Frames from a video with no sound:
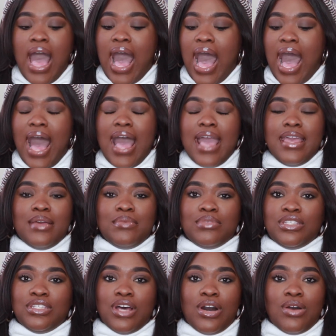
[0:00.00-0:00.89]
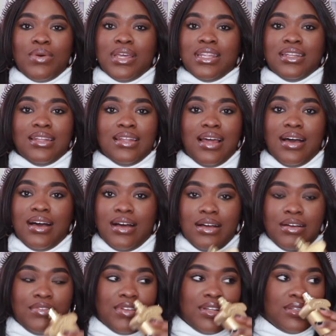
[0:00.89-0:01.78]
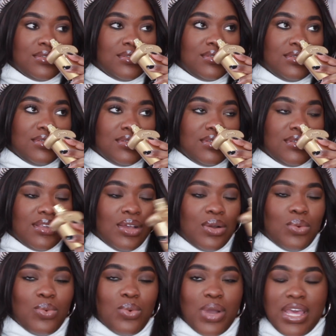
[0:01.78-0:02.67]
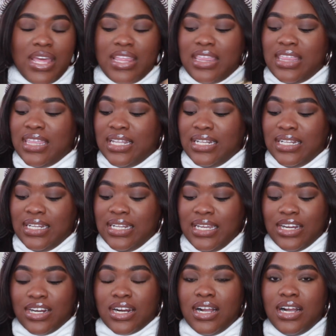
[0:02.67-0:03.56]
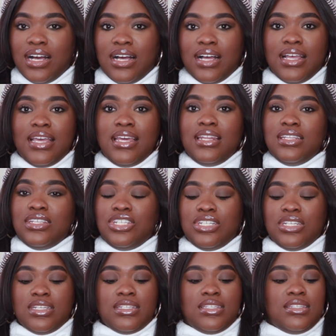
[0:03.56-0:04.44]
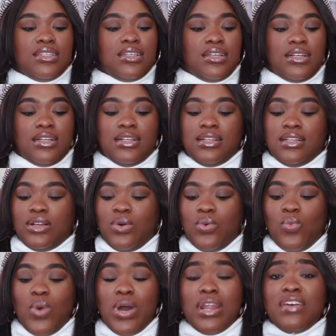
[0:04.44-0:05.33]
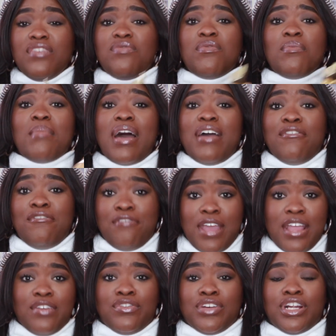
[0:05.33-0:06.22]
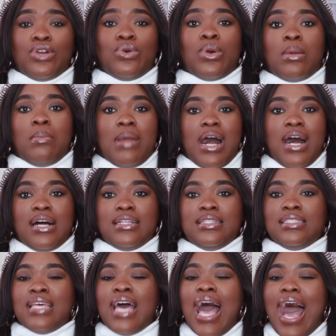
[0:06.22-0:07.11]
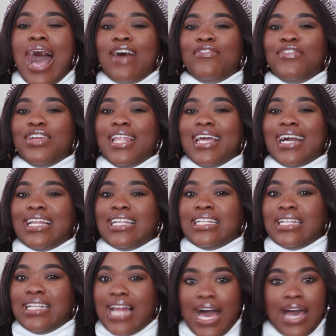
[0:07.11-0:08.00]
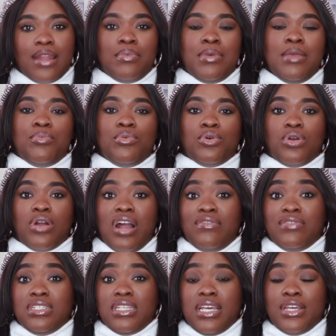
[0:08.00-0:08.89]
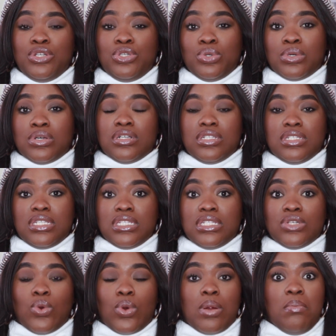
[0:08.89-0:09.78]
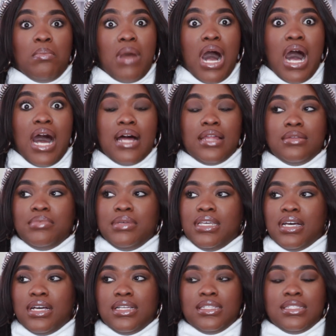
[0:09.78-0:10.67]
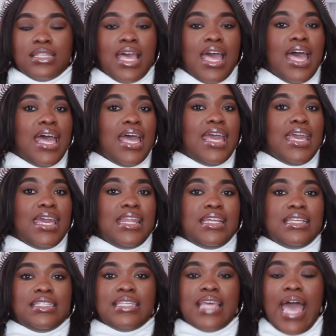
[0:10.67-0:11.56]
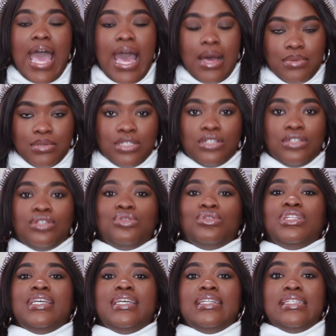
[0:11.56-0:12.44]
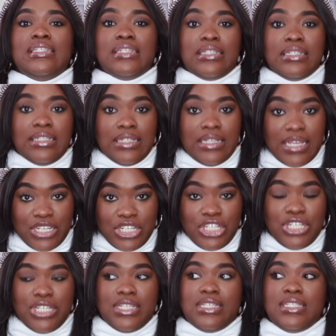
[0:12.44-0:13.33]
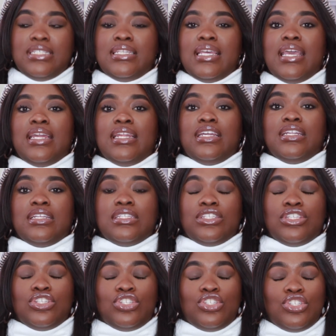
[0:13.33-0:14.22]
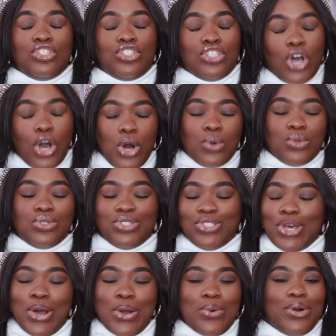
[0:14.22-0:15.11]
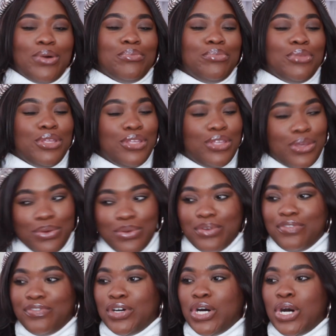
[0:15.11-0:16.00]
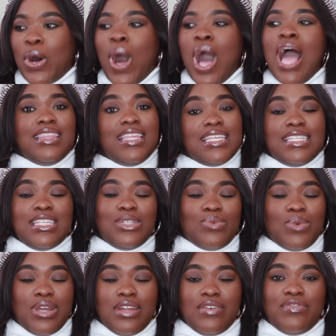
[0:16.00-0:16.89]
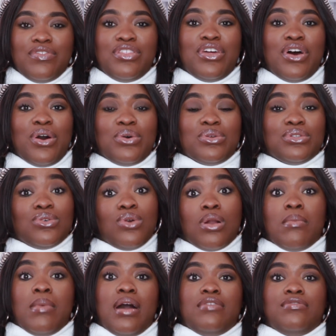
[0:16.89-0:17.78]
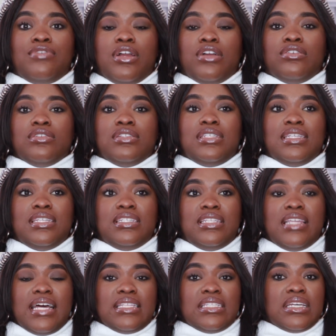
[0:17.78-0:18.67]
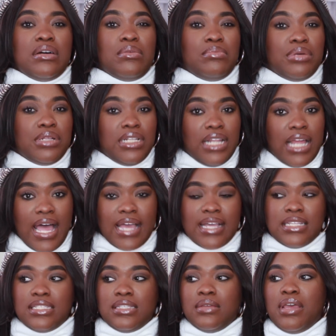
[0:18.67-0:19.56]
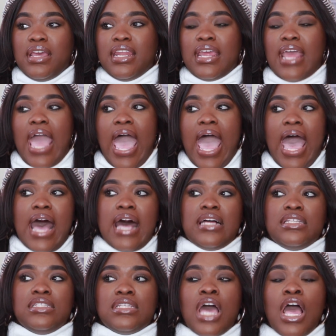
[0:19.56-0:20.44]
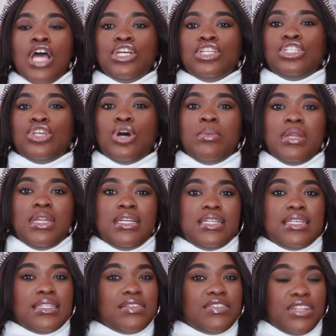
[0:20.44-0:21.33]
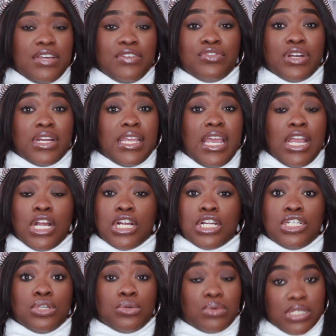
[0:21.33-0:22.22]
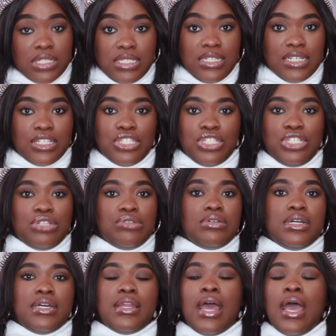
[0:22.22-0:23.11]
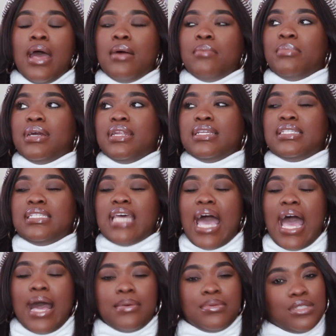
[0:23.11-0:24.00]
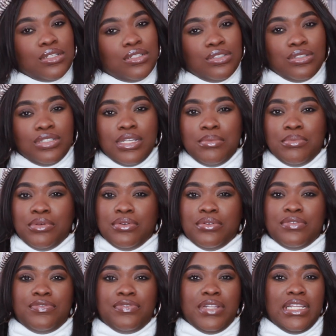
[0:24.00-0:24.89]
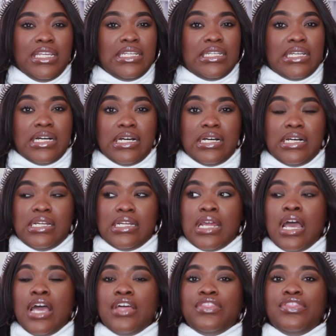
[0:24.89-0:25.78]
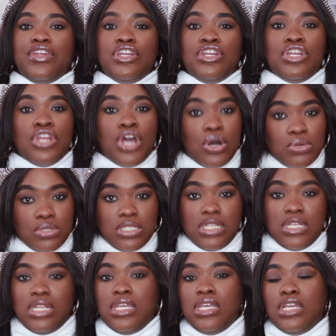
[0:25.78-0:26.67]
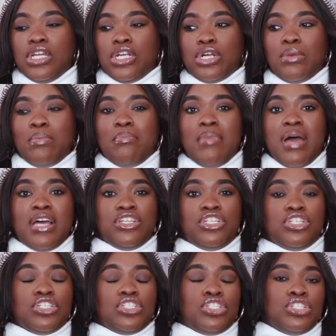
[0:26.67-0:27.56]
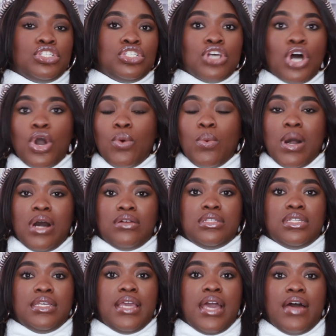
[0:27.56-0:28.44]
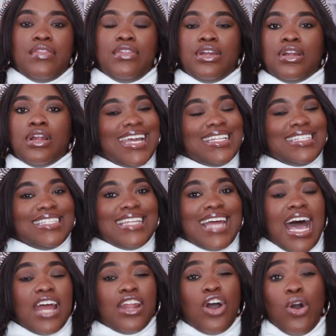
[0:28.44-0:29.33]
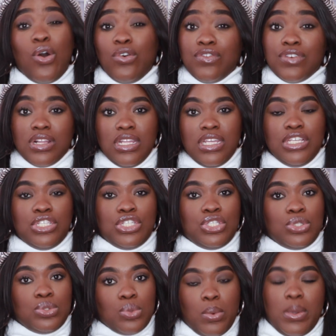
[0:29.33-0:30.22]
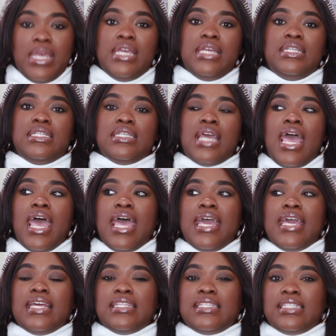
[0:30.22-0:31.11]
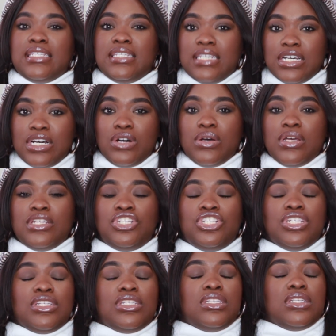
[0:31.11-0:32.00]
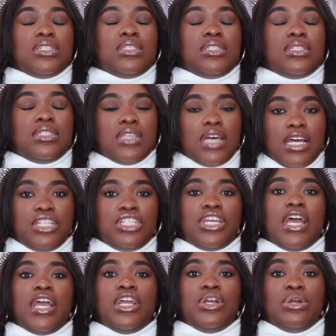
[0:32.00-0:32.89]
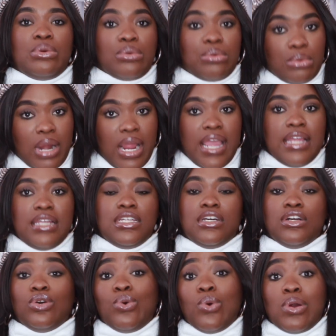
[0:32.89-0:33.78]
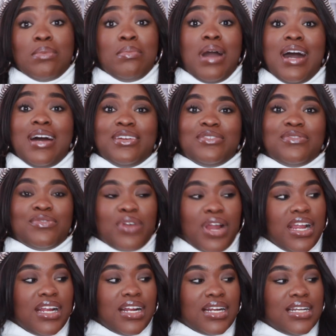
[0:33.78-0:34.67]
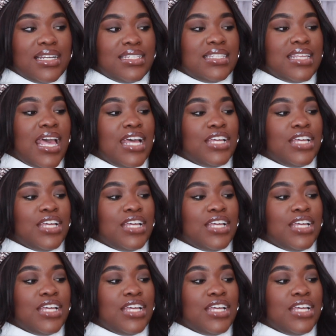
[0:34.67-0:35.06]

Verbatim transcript: I am so in love with Lira. It is just ugh, one of my favorite gourmands. I feel like a lot of people gravitate towards this gourmand because it is absolutely delicious, and it is so, so beautiful. This is one of those gourmand fragrances that's complex, and it has so many different characteristics to it, but it's absolutely beautifully done. The notes in here mesh so well together. It's not overly sweet. It still is just such a great gourmand fragrance.